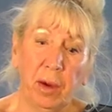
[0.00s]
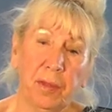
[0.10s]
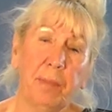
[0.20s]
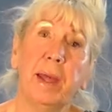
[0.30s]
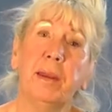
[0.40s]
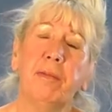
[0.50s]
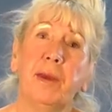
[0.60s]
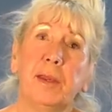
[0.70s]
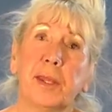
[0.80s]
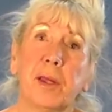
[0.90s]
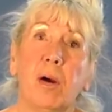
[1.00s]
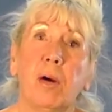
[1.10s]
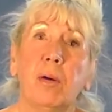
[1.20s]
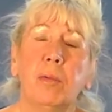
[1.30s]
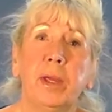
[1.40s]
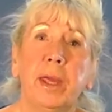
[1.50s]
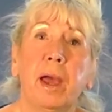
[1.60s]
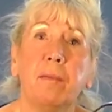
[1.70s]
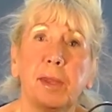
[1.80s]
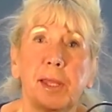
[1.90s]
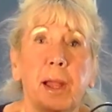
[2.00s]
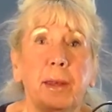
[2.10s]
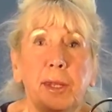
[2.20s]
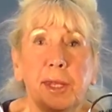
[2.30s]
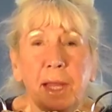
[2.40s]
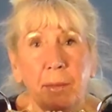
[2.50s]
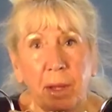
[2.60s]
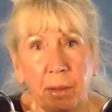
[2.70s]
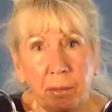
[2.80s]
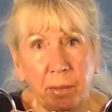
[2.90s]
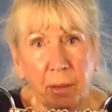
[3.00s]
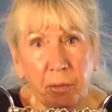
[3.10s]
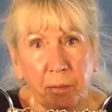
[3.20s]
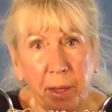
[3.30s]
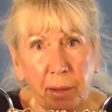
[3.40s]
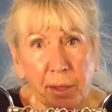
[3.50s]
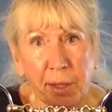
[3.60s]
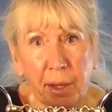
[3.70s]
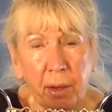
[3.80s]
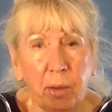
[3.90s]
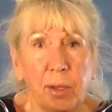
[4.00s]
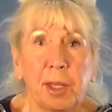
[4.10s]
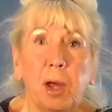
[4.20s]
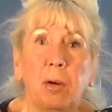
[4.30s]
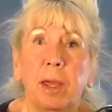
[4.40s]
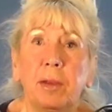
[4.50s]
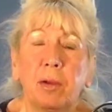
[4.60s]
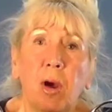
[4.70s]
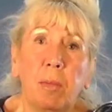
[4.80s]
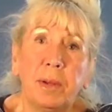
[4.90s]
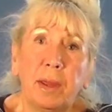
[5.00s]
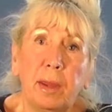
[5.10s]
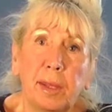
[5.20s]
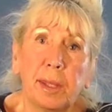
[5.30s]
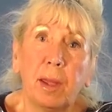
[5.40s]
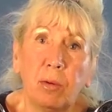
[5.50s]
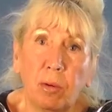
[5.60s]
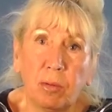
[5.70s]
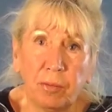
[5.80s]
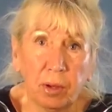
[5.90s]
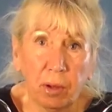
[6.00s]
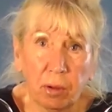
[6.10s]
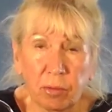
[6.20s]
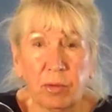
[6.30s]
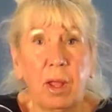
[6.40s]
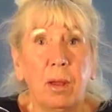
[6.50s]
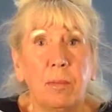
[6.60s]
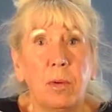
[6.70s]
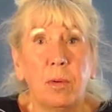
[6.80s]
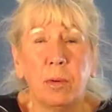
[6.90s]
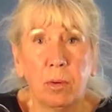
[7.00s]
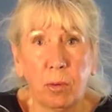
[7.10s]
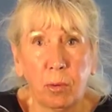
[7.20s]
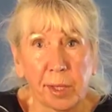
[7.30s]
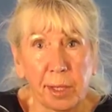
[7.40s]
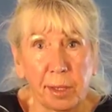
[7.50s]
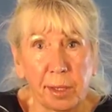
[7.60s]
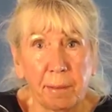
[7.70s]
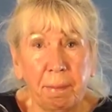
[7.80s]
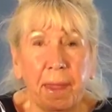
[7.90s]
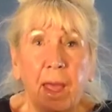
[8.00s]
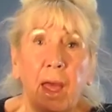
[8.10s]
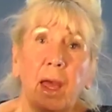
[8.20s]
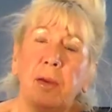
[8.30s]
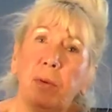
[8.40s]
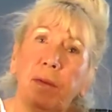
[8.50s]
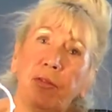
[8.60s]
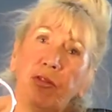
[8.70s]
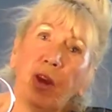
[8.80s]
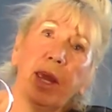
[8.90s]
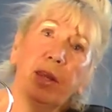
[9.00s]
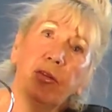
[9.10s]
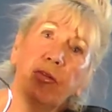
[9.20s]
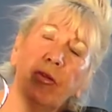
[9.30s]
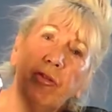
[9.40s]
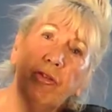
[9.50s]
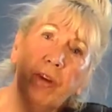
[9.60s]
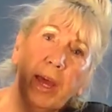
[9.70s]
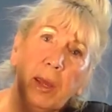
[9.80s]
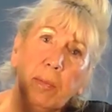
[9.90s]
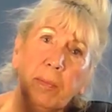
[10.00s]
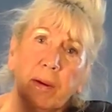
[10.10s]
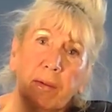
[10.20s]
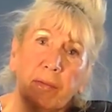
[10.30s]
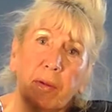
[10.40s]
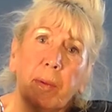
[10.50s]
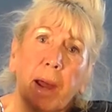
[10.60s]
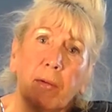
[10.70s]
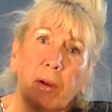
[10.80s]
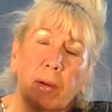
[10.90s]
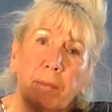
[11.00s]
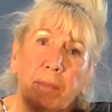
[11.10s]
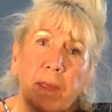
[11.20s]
other benefits are we have a slightly slimmer mouthpiece, so it accommodates an awful lot more horses. And we've changed the shape of the barrel.